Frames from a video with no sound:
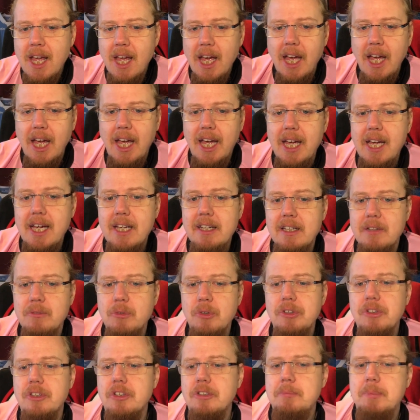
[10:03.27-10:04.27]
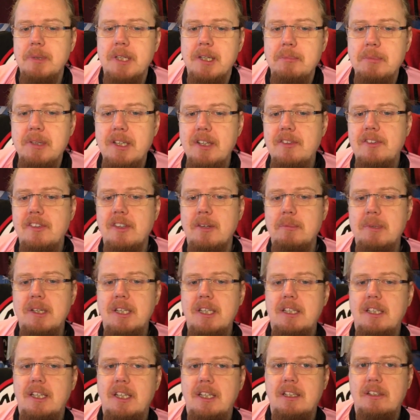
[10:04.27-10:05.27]
And I would not be amiss. I
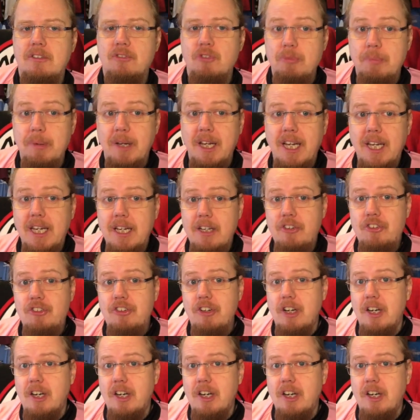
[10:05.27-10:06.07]
mean, in Group H,